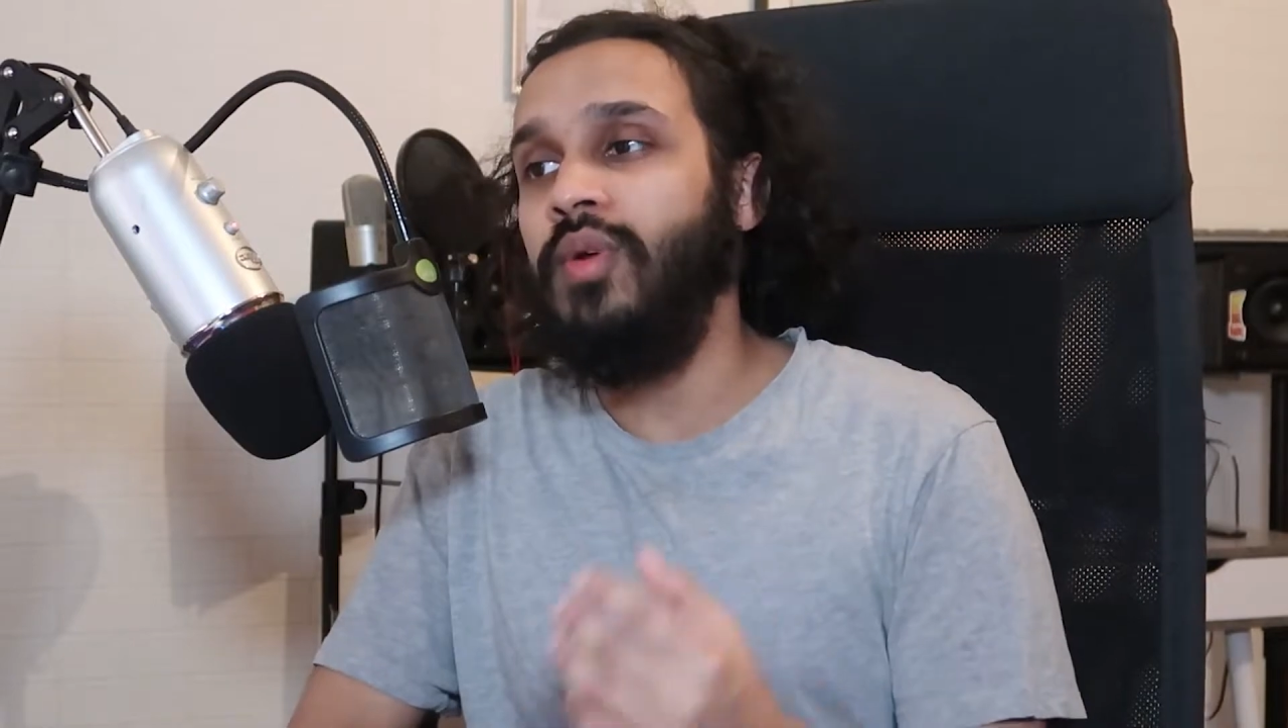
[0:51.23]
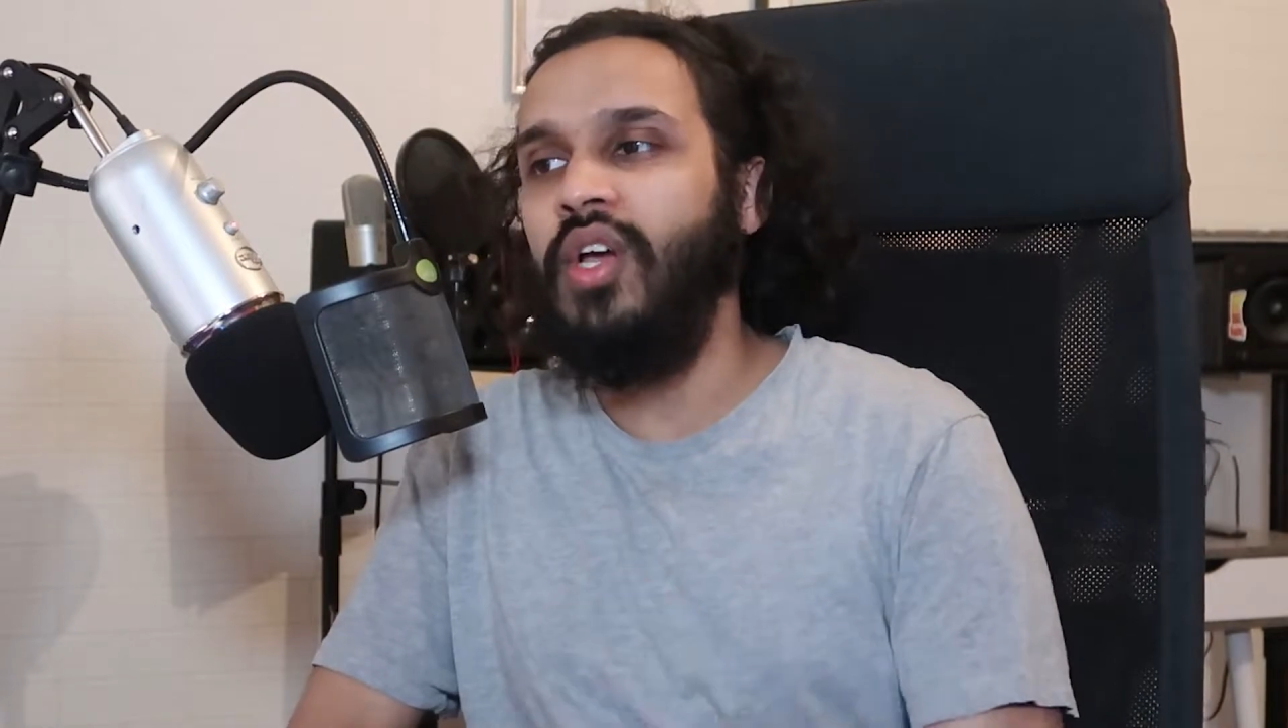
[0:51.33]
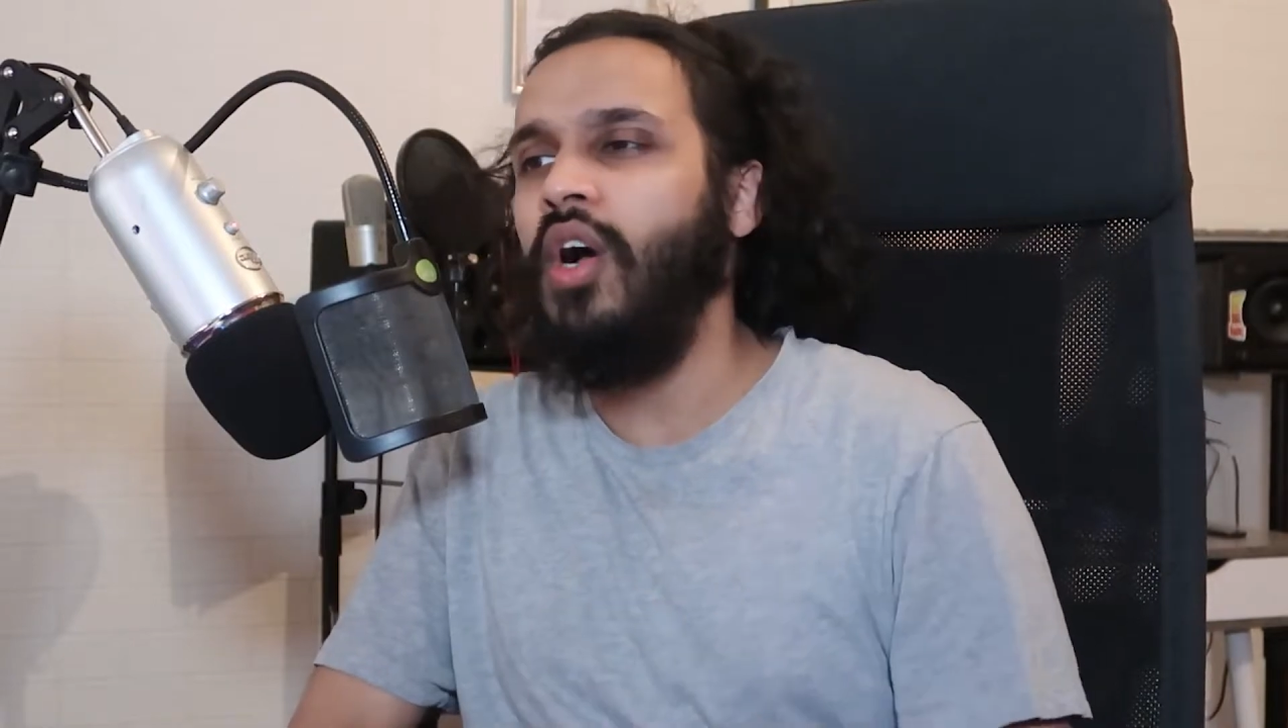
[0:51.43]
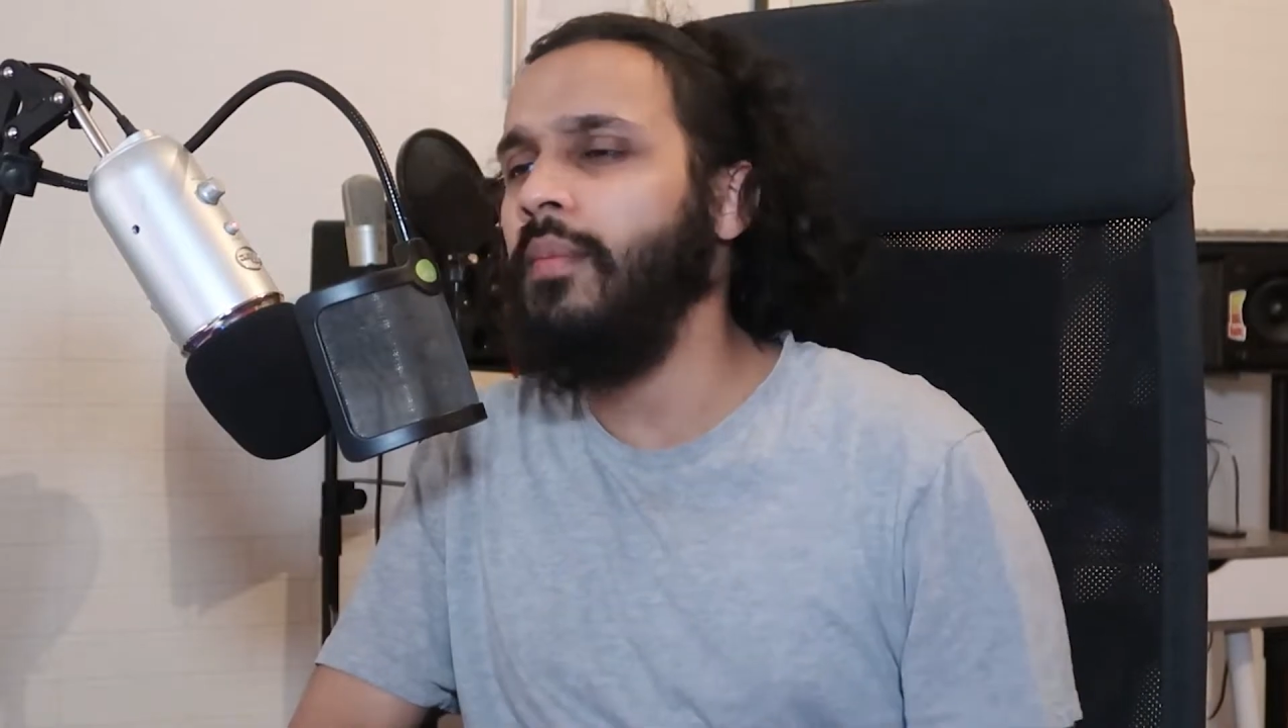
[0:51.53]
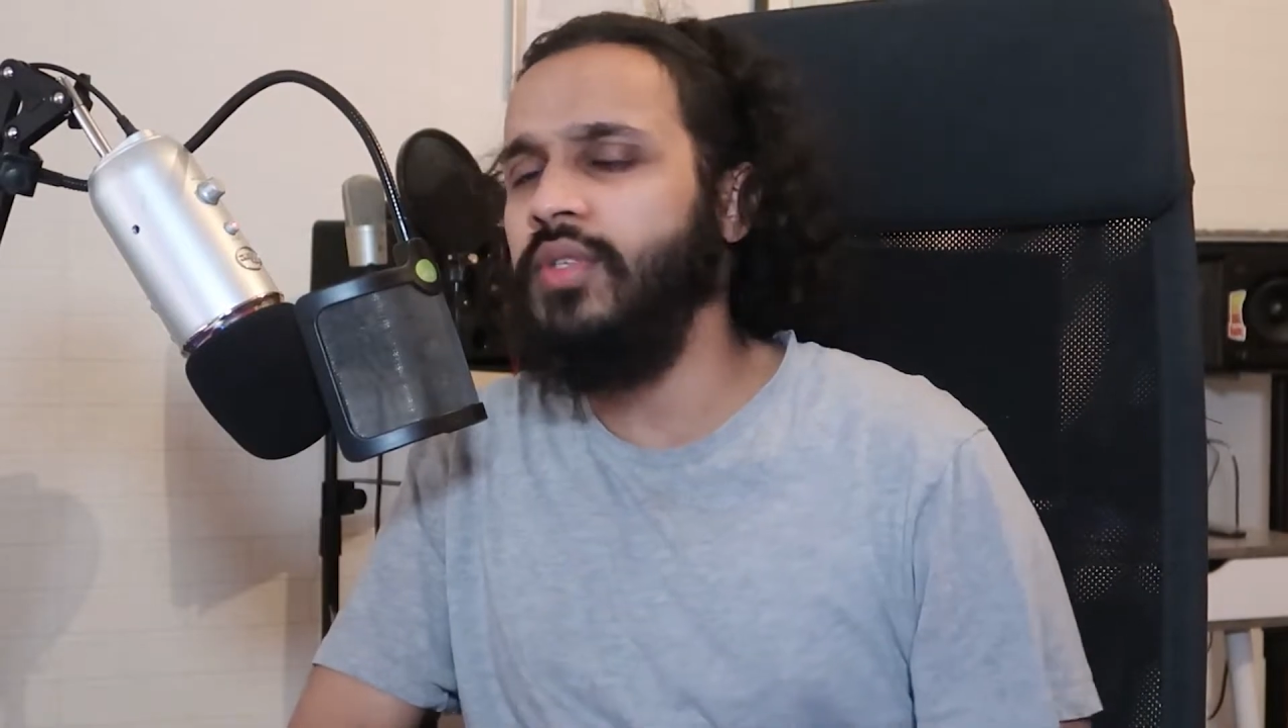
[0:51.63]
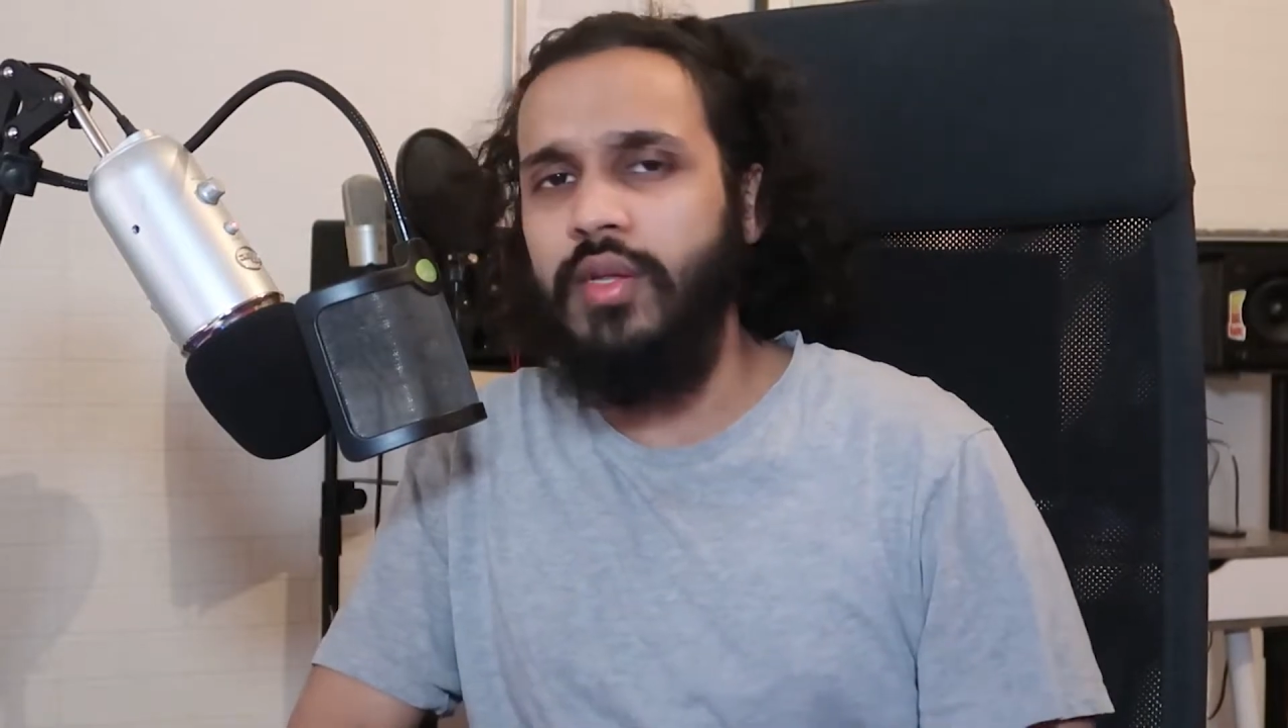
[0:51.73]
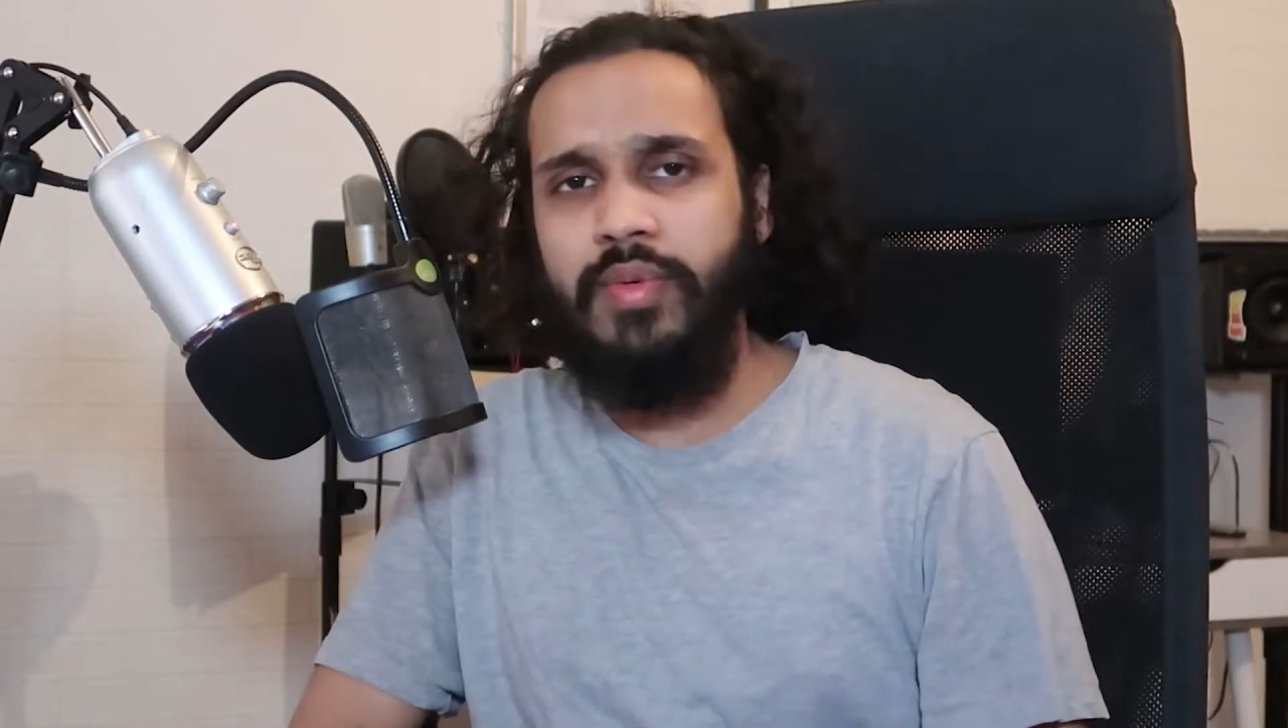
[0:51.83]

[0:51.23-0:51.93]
want to come to